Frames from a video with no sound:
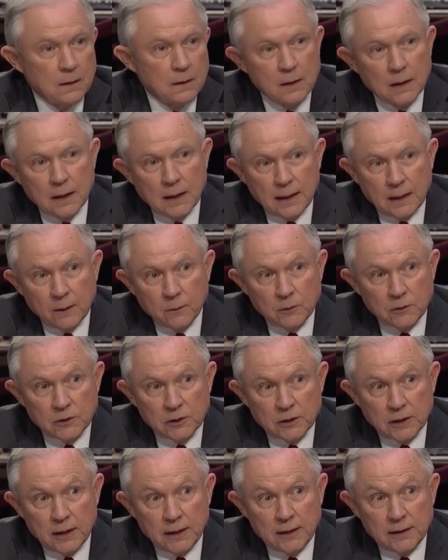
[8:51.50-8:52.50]
I would
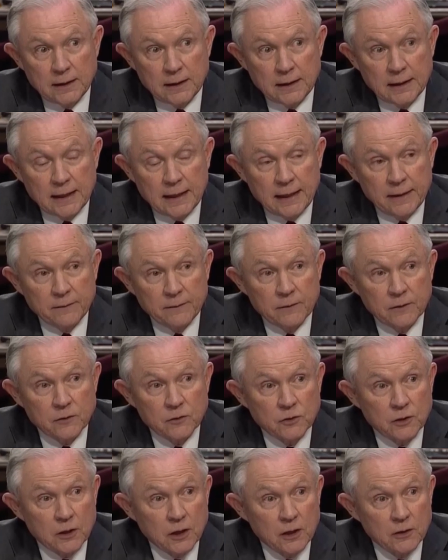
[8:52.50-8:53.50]
say that I have
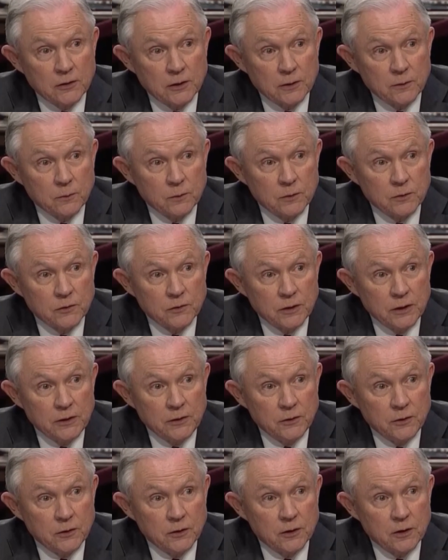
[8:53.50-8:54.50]
consulted with
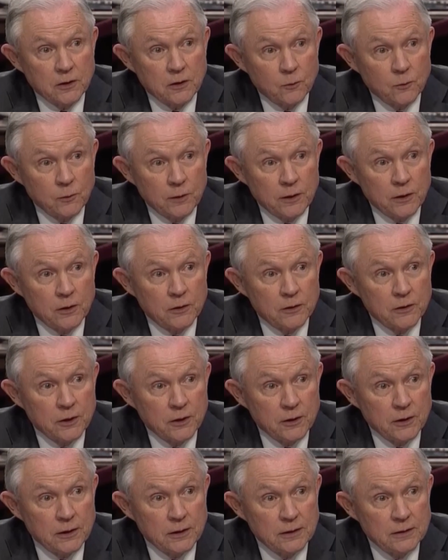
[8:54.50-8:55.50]
senior career
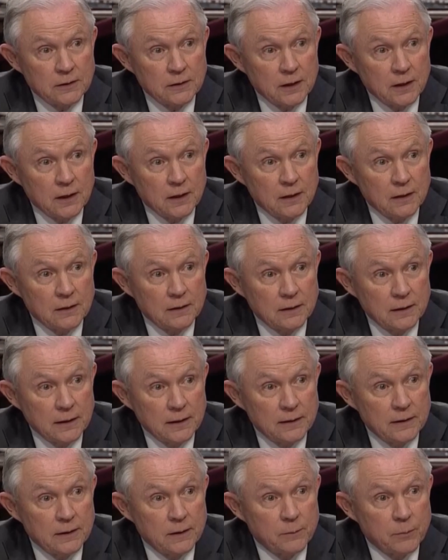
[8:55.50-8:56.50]
attorneys
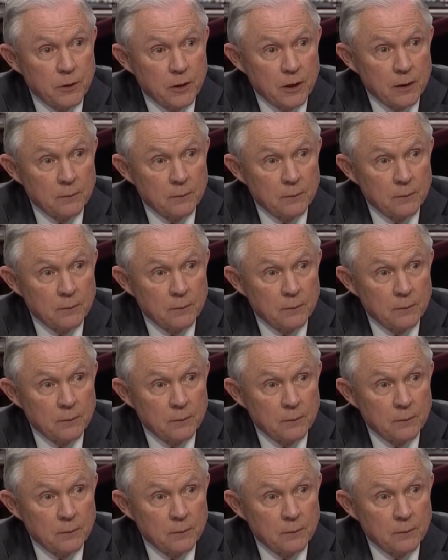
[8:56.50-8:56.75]
in the department,